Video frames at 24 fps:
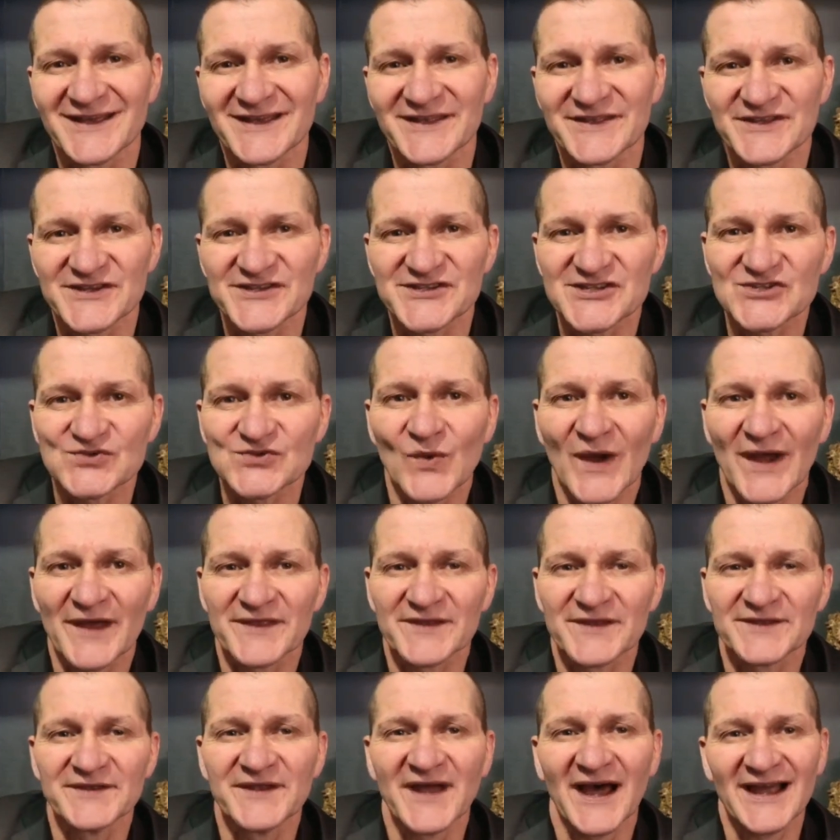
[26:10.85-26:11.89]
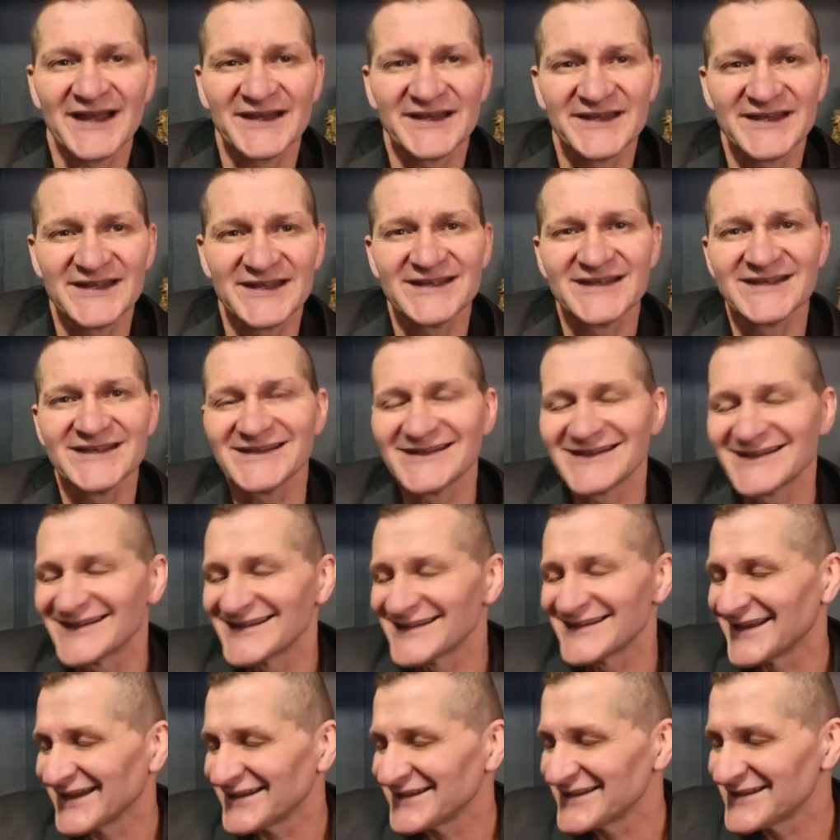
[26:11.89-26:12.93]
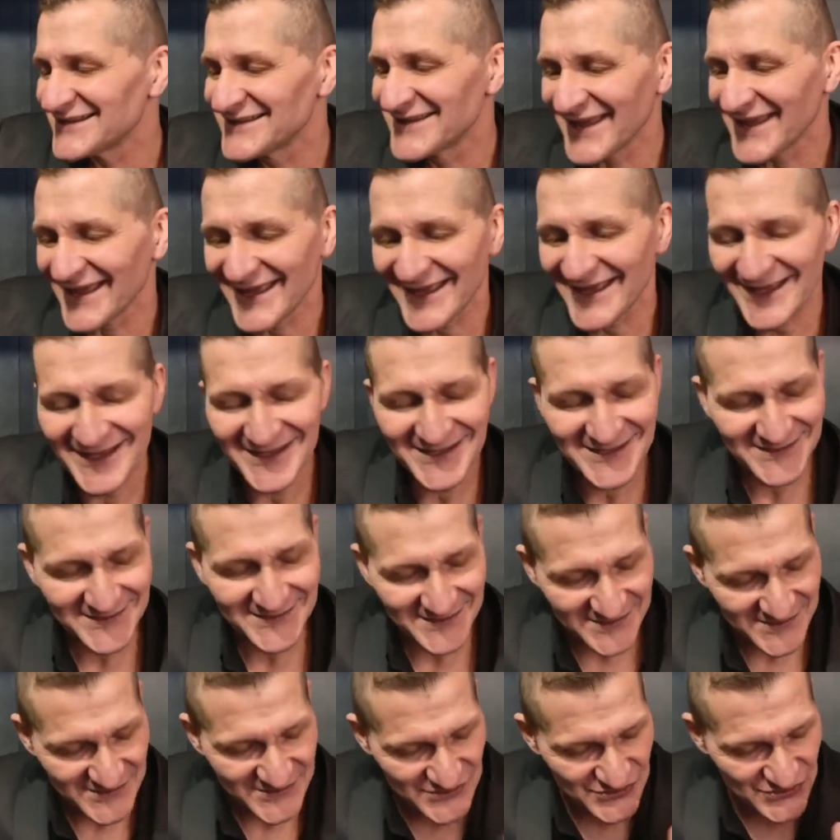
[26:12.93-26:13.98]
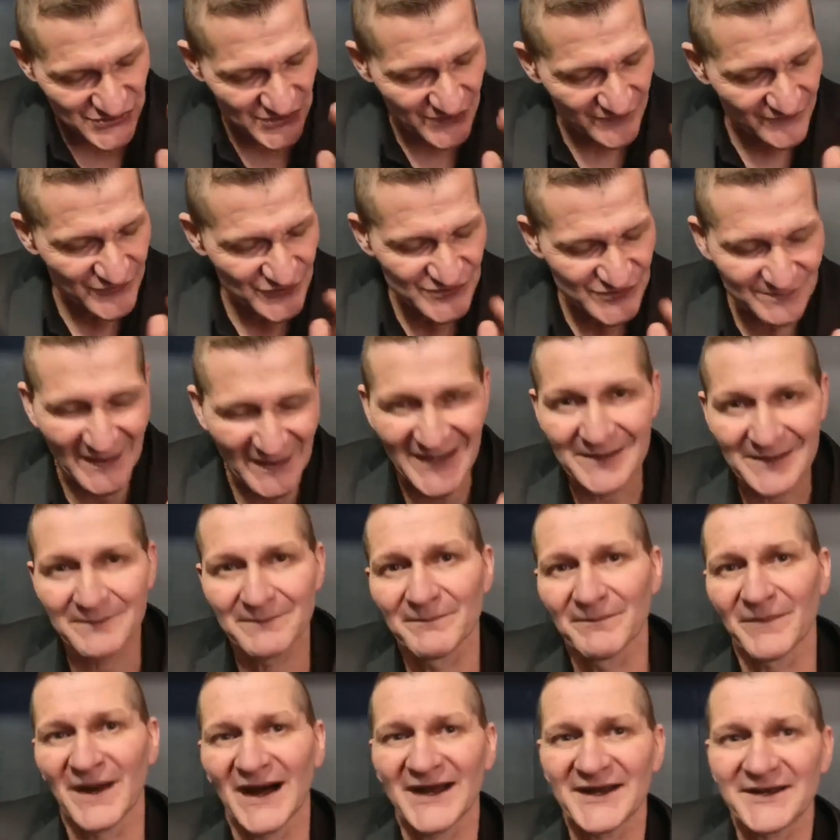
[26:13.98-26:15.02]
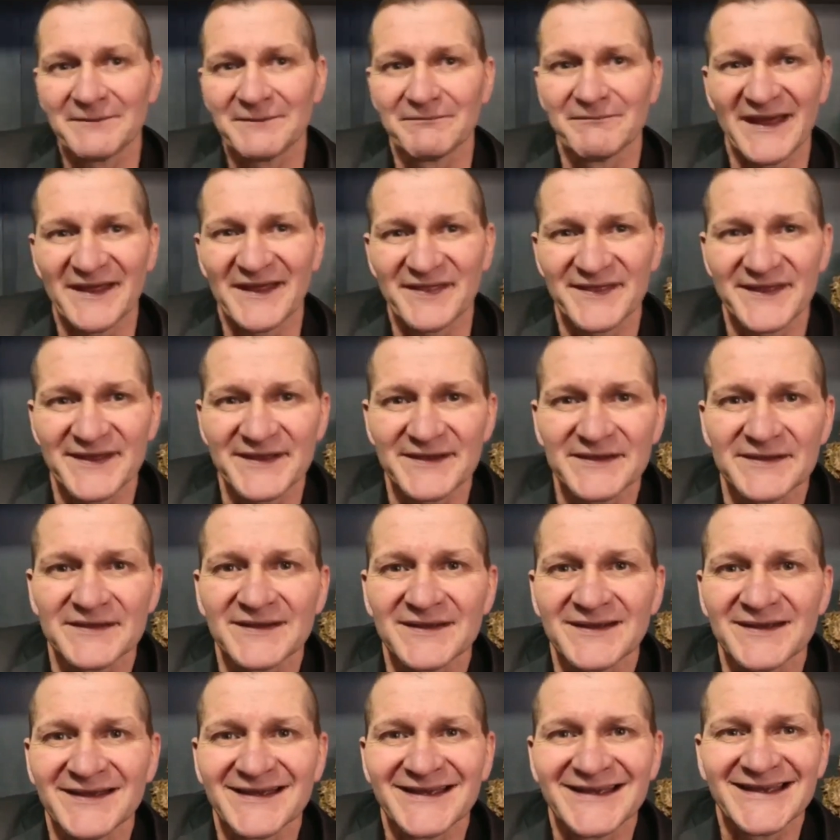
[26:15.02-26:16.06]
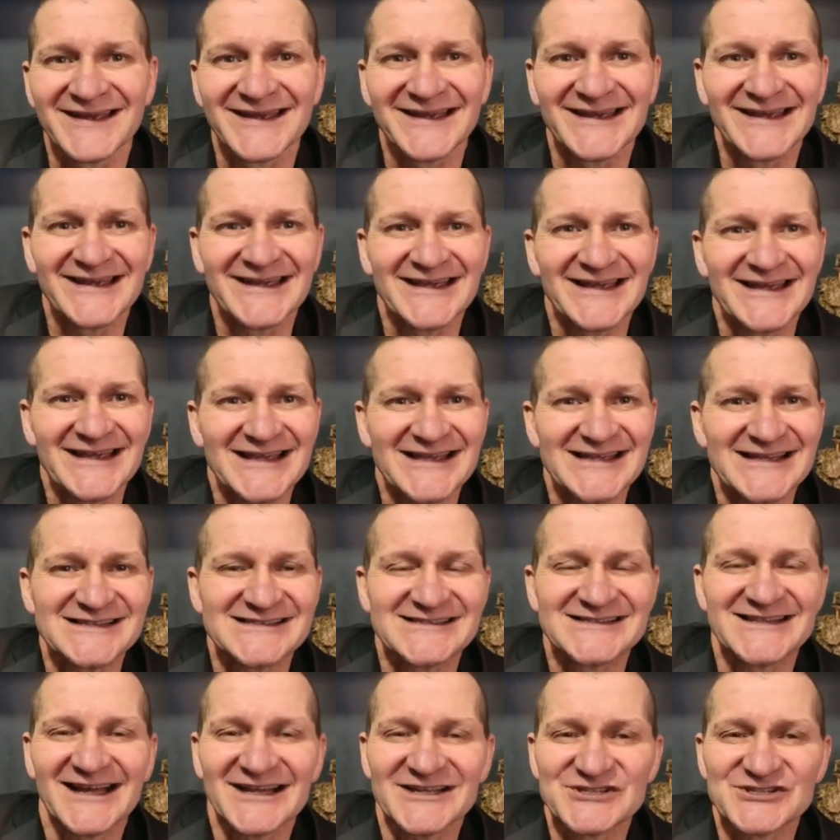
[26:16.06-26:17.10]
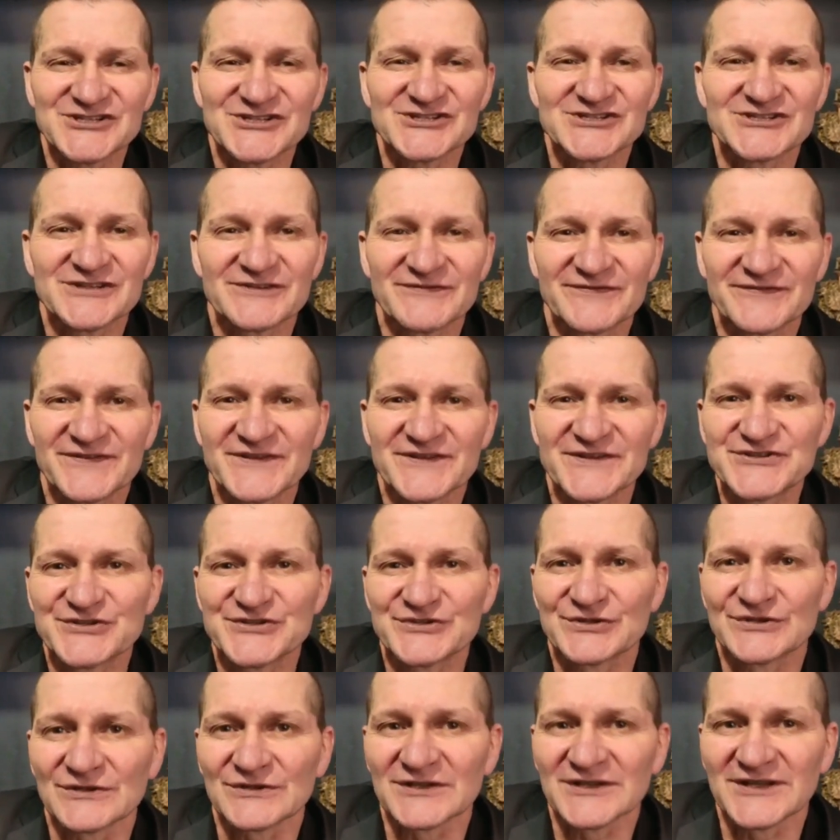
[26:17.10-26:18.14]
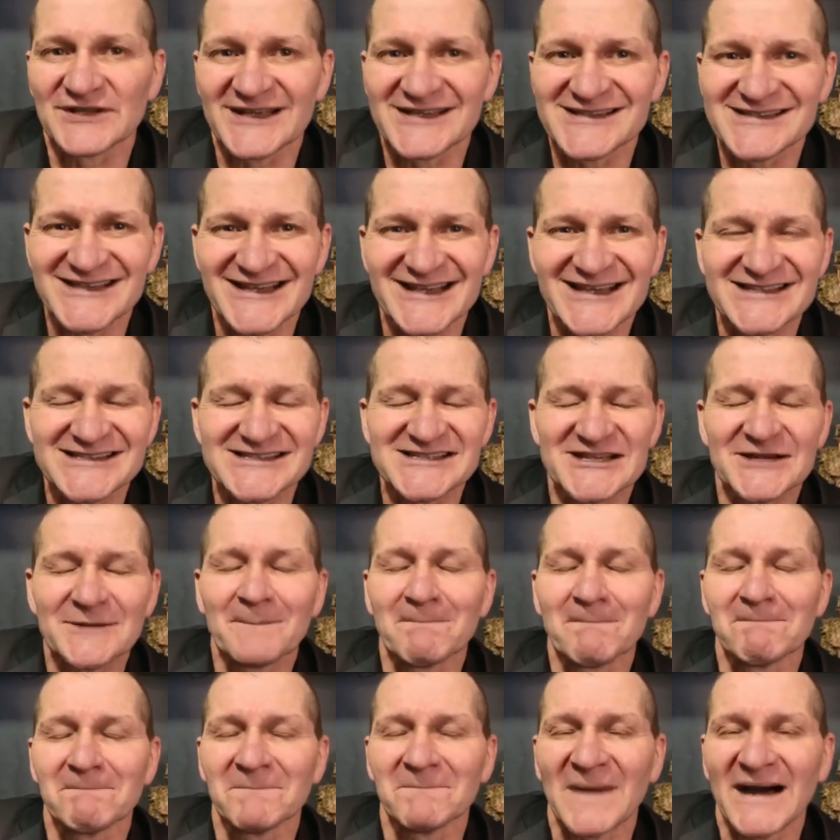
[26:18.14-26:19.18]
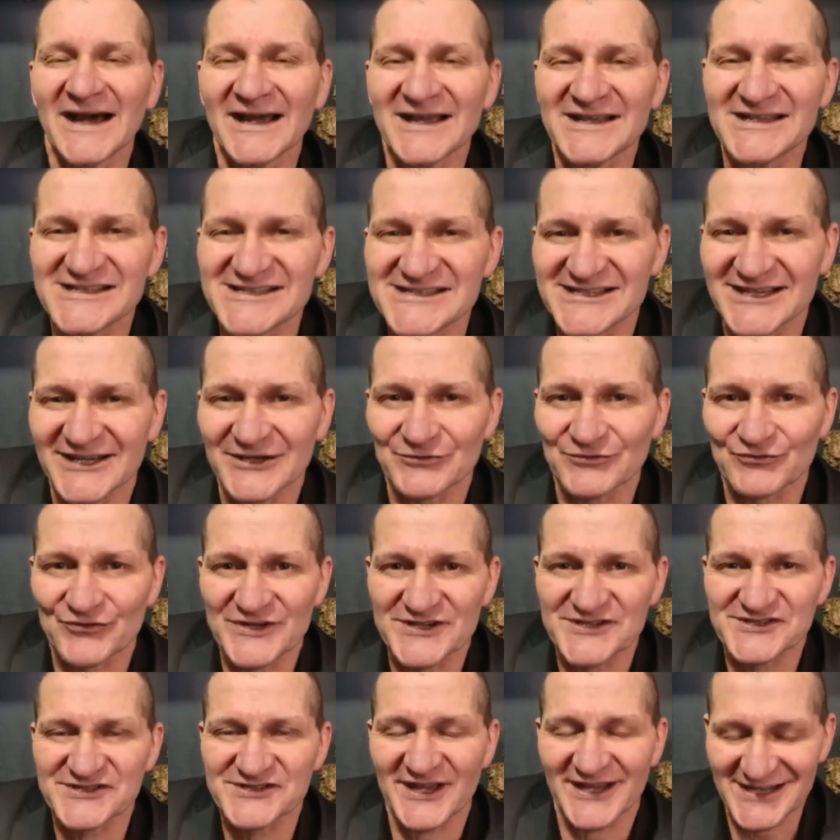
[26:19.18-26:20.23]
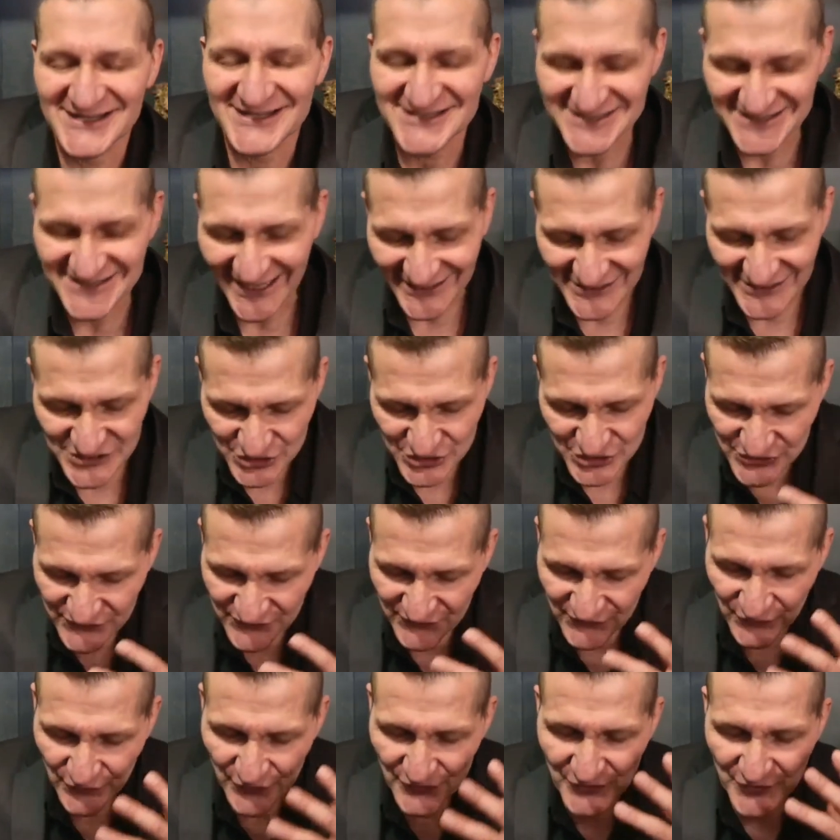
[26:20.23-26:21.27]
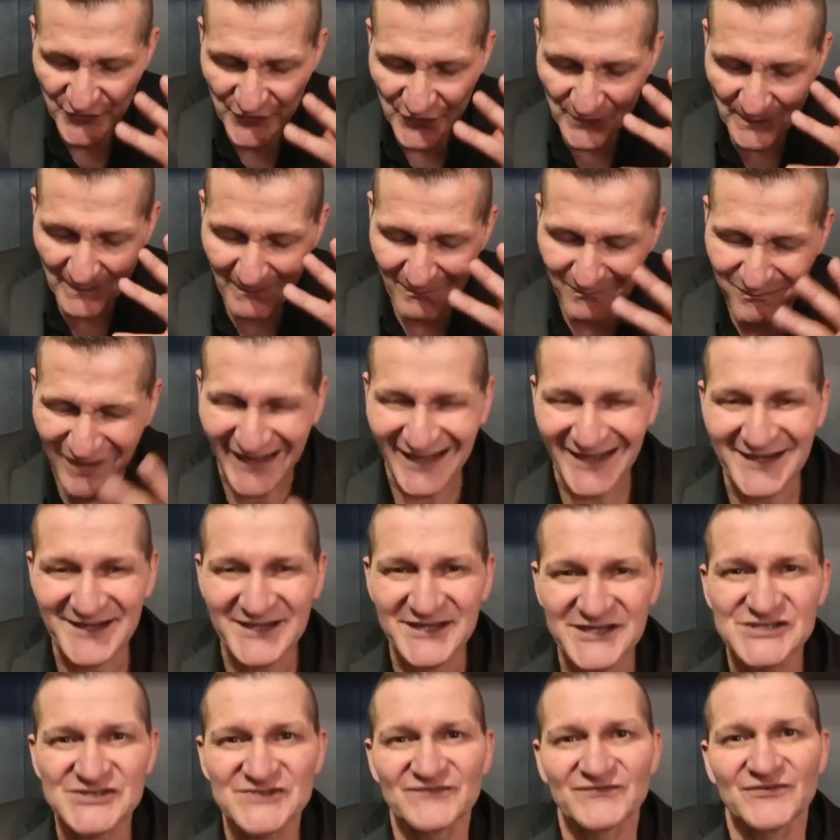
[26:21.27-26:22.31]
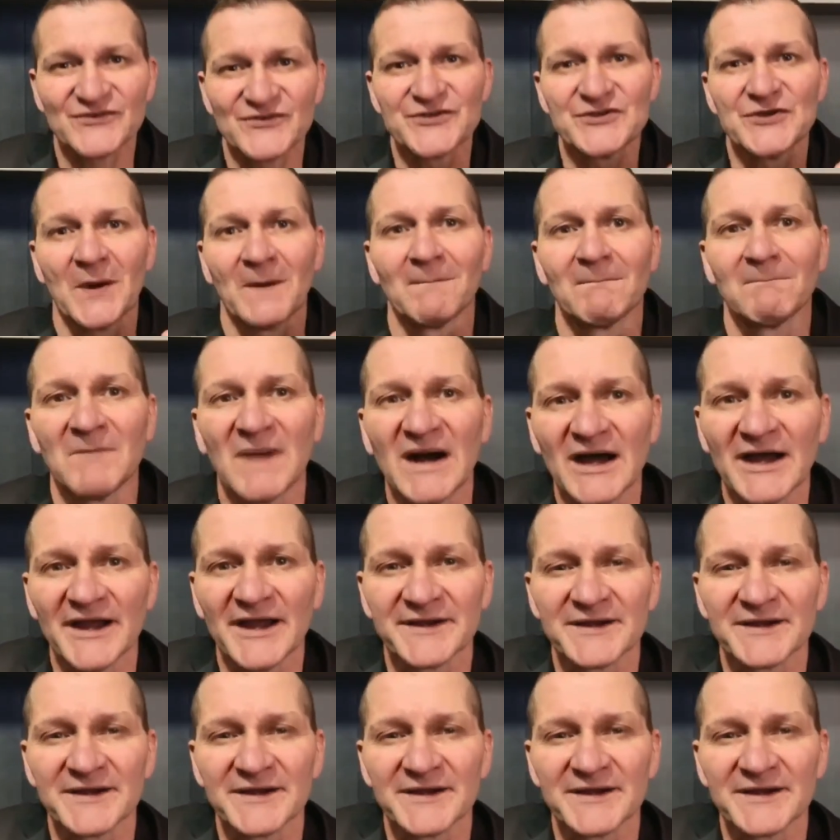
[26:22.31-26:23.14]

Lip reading: This is why the 90-day Sifu's Mind-Body Method is not just a physical cleanse, it's a mindset reset. It's not just for your body, it's for your mind.